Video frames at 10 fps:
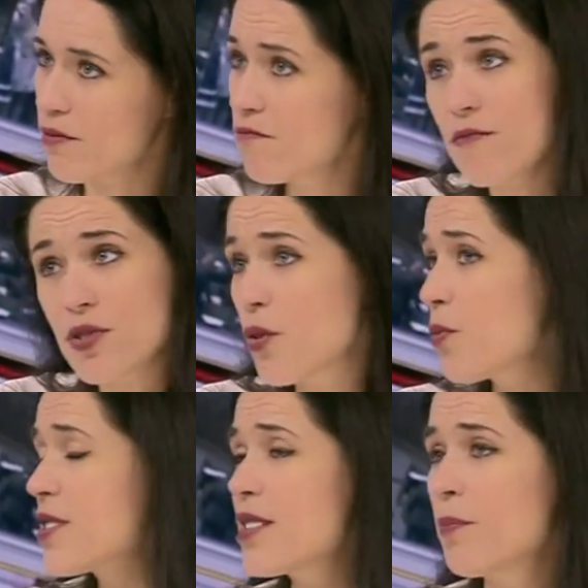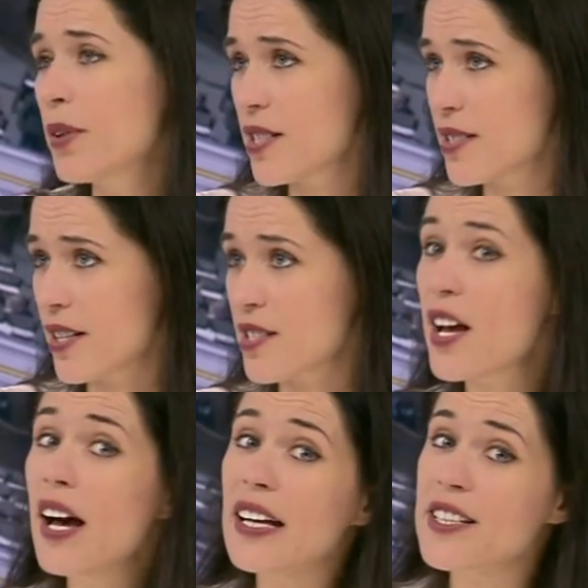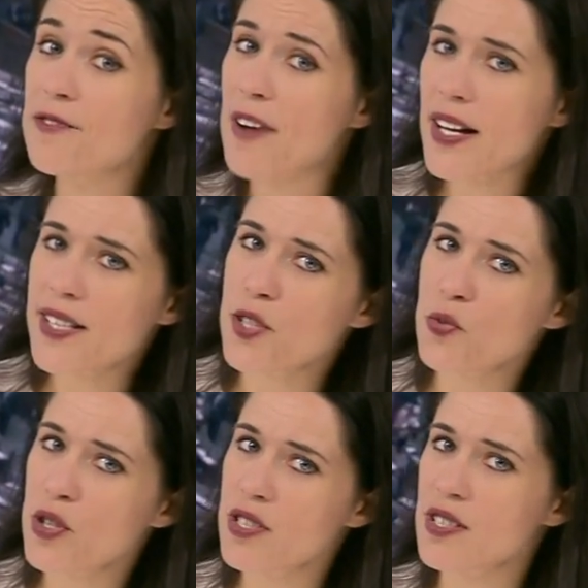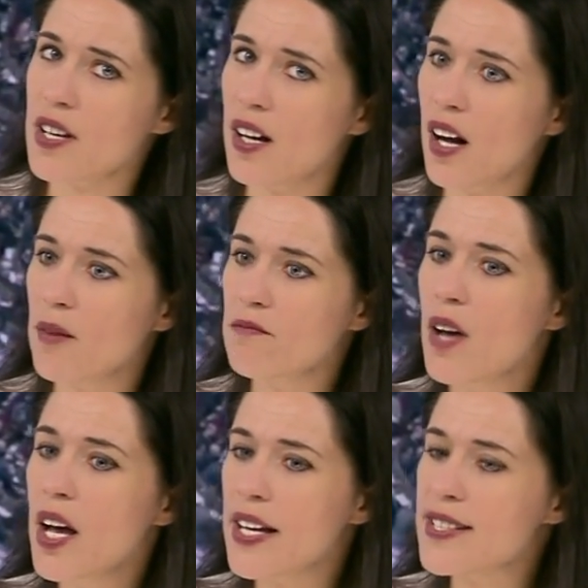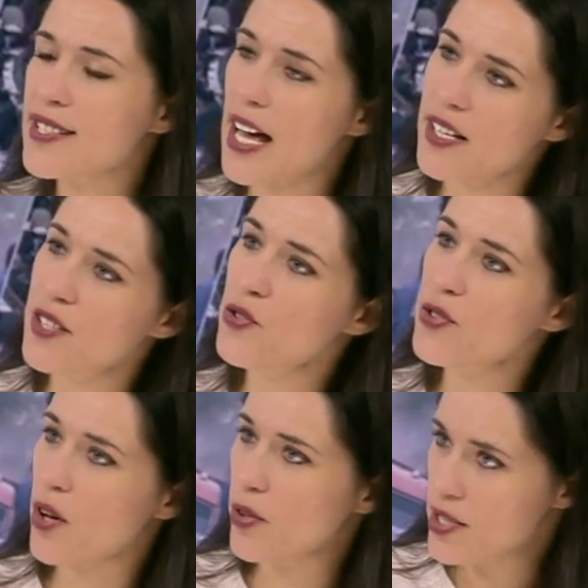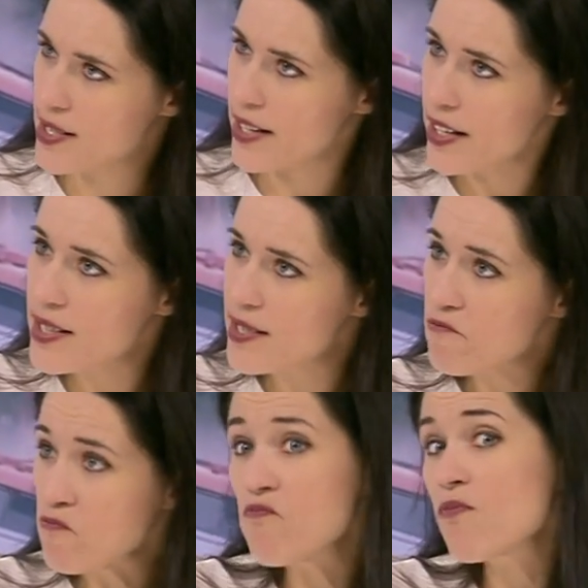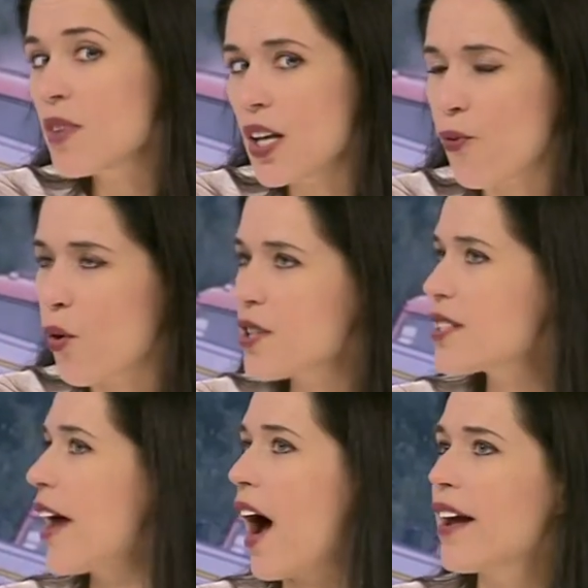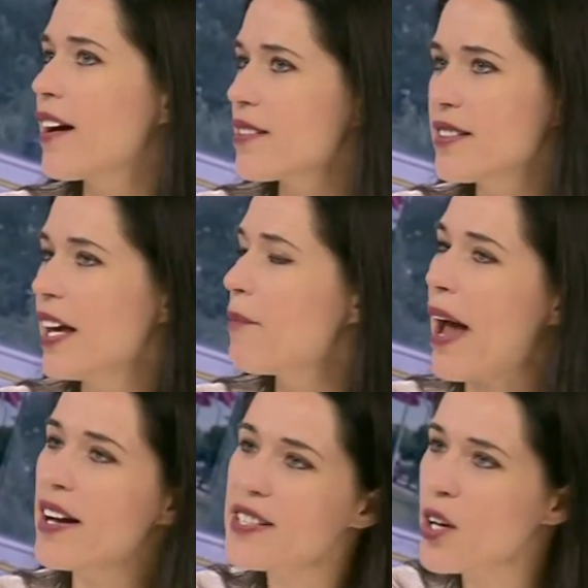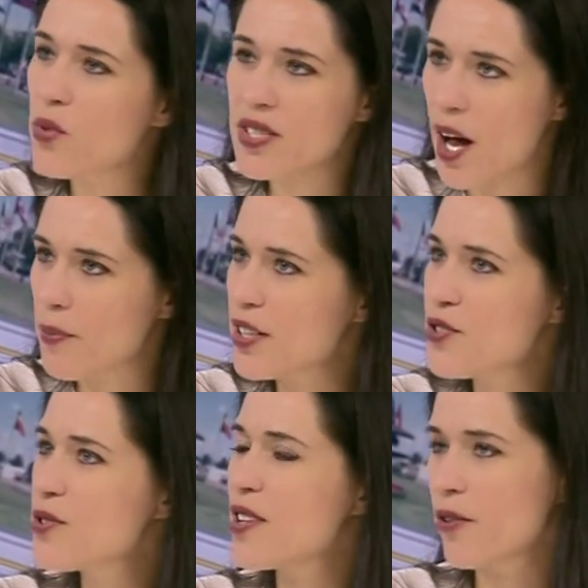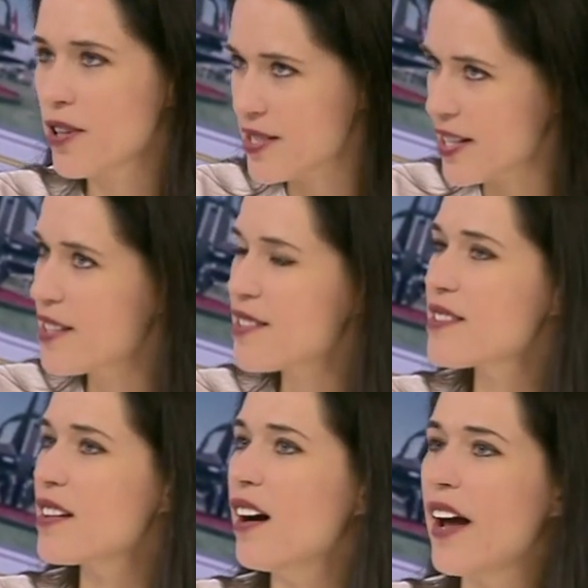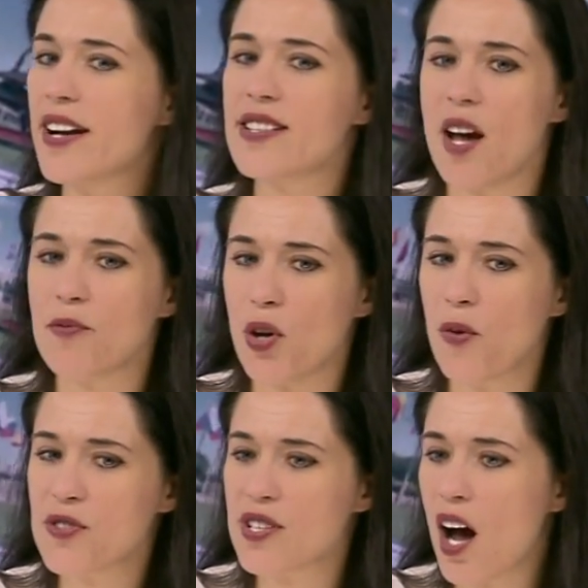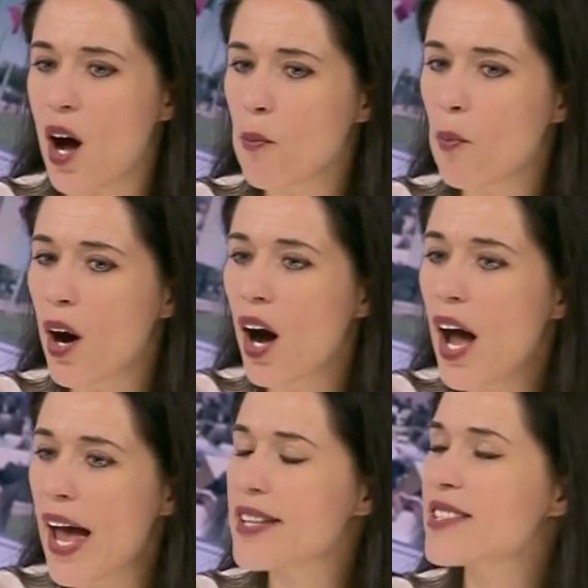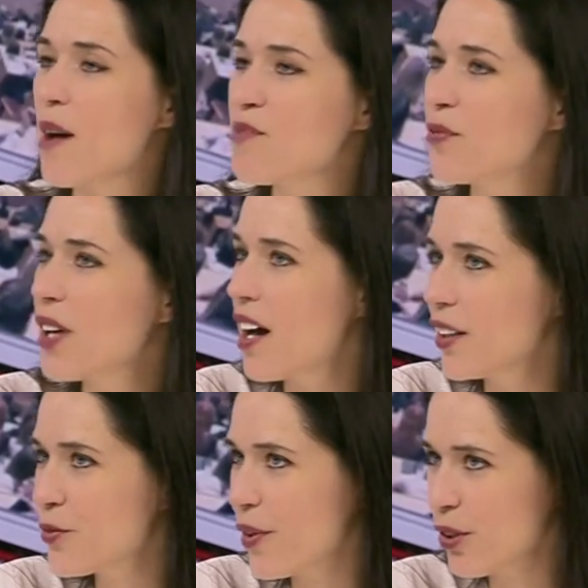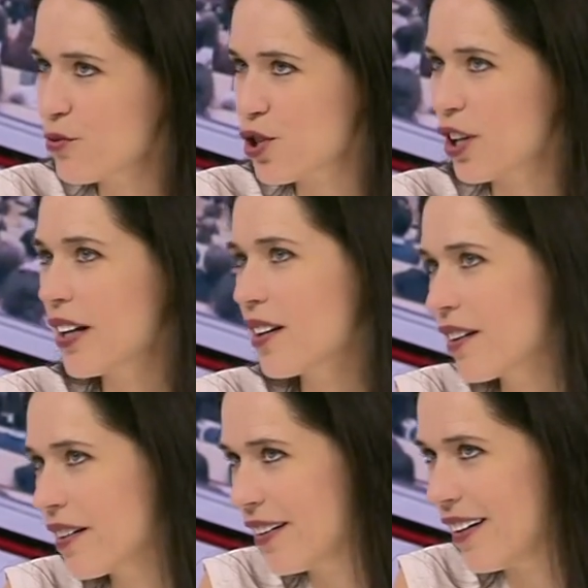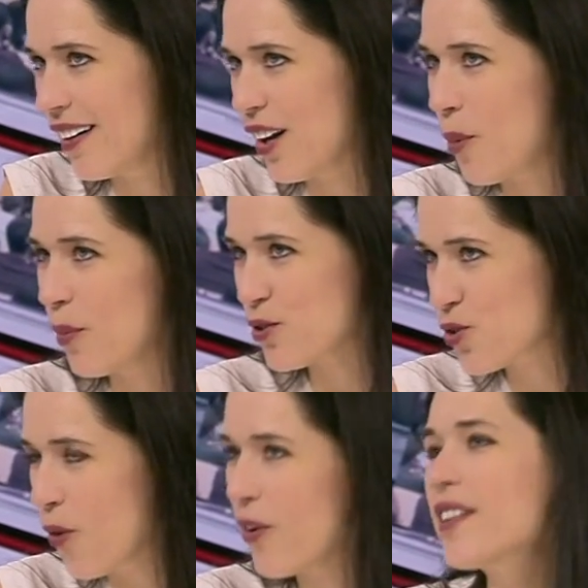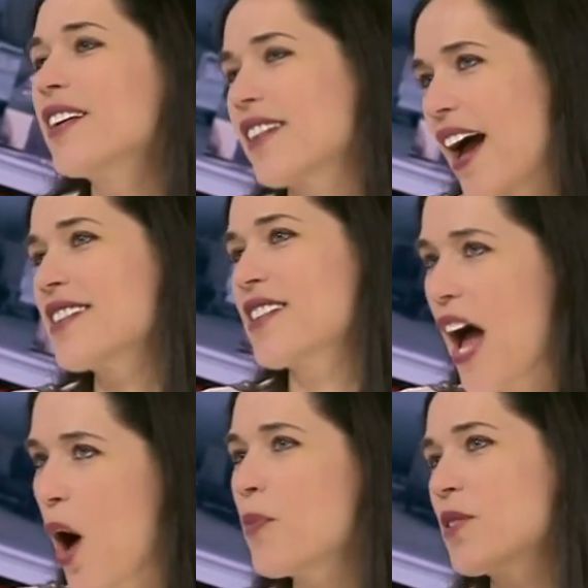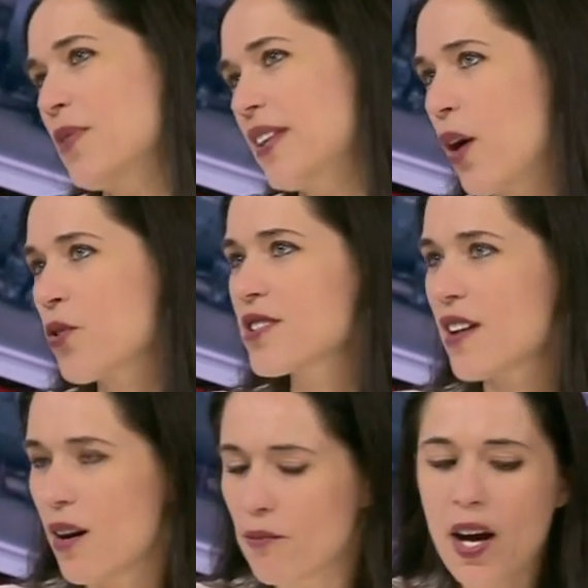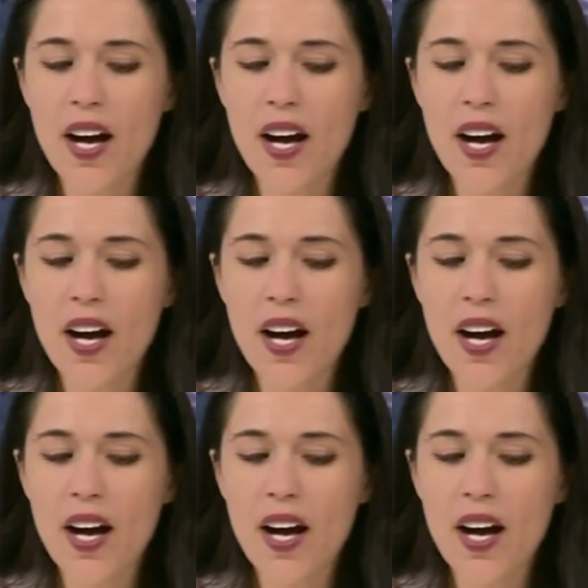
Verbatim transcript: Mm-hmm. So it was simple as this. De facto, it was, um, it started in two thousand six. If honestly, I can't name anything what's happened in two thousand six, uh, except of some uh, attempts of the colored revolution in uh, uh, Moldova that hasn't happened, but there were some uh,